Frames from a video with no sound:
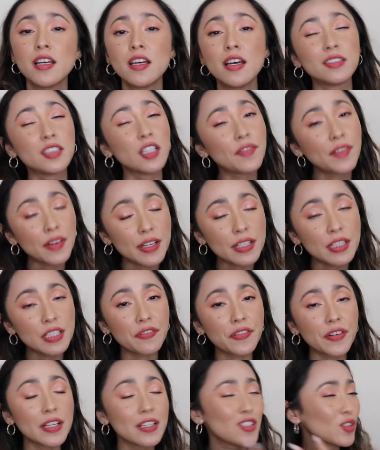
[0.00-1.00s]
They're very
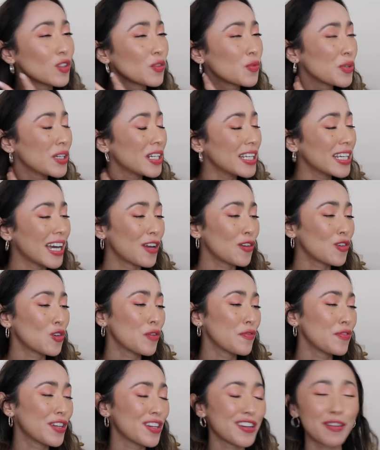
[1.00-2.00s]
different, so I really, I don't know
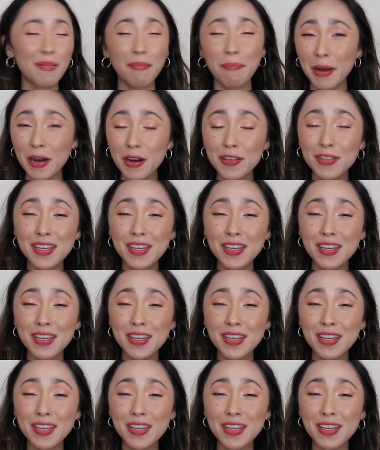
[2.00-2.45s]
if you can compare